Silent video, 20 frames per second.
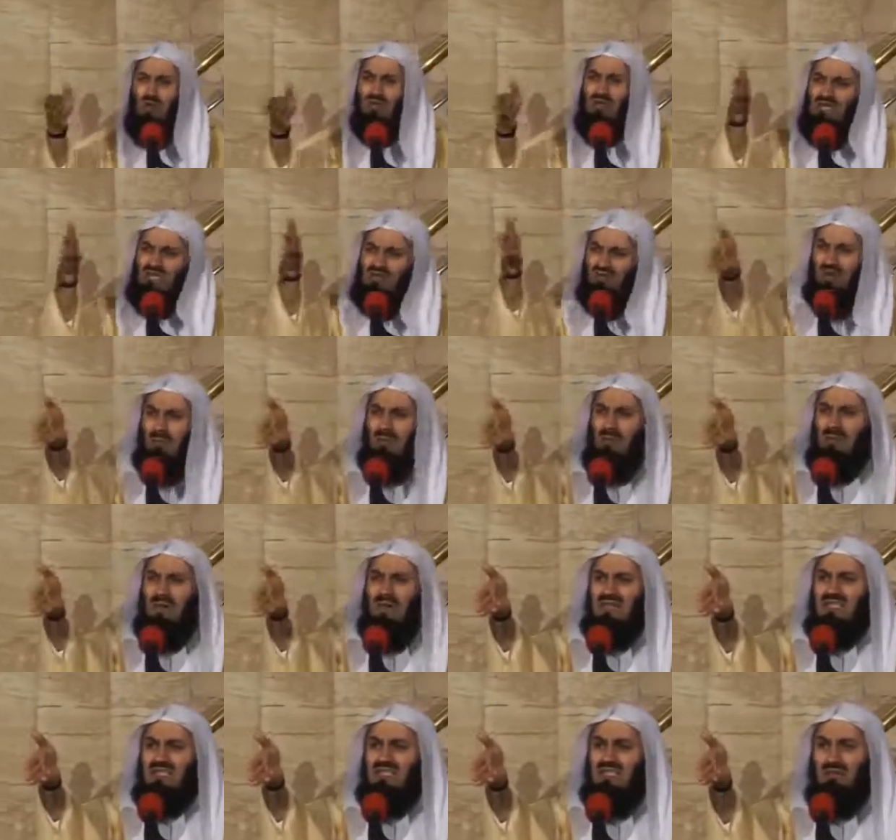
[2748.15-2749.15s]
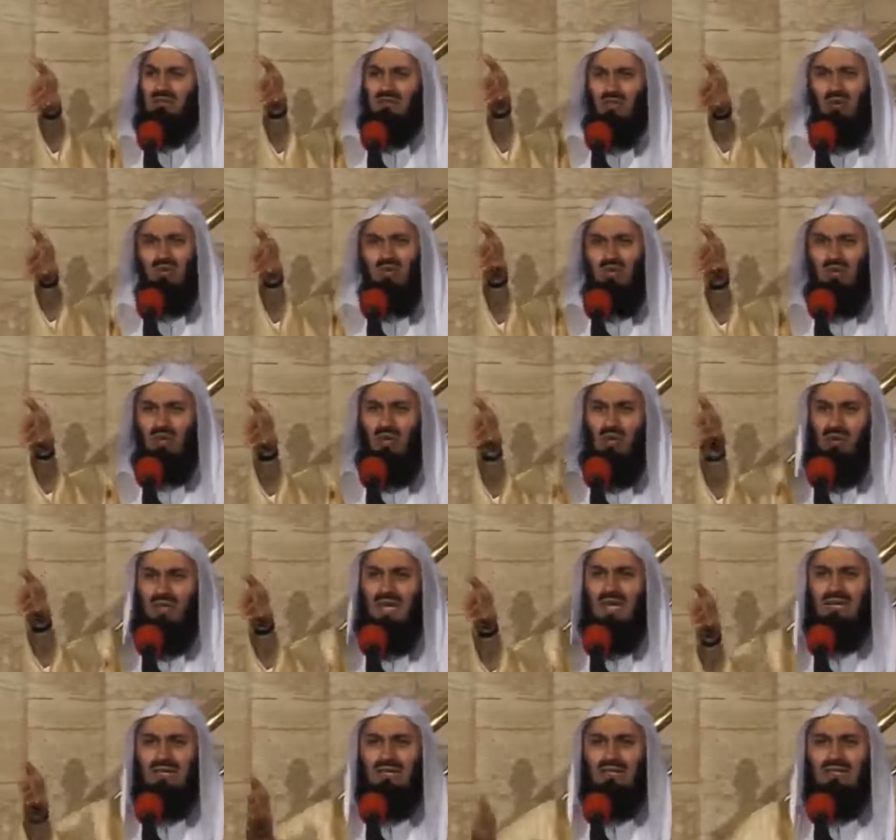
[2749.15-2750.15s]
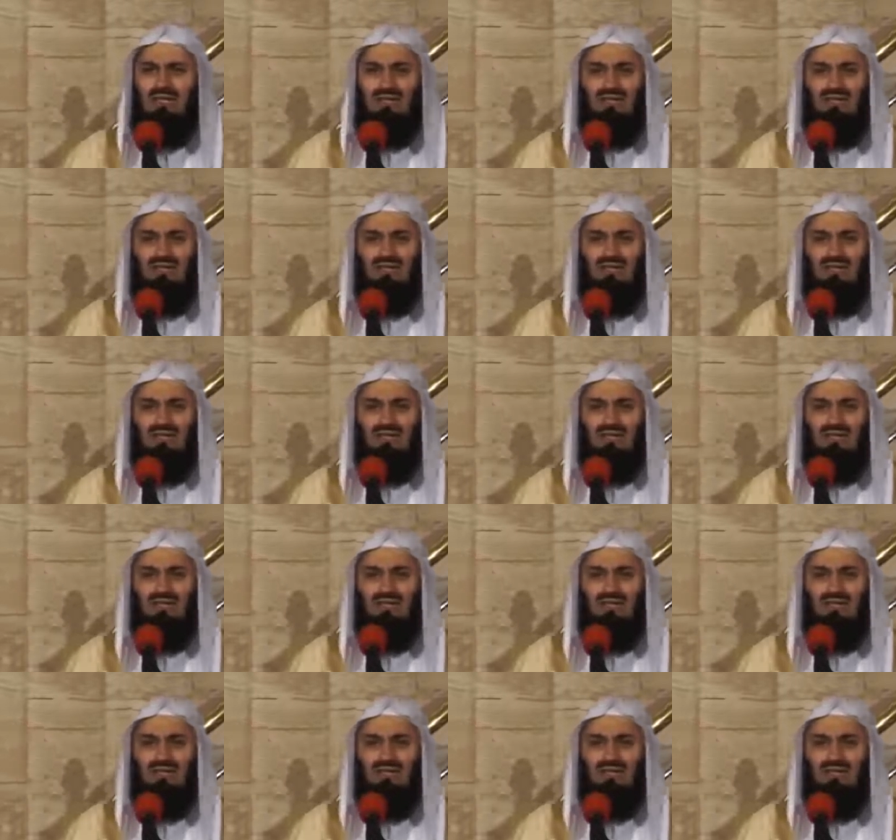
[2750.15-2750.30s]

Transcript: Lut is from amongst them. Don't you know that?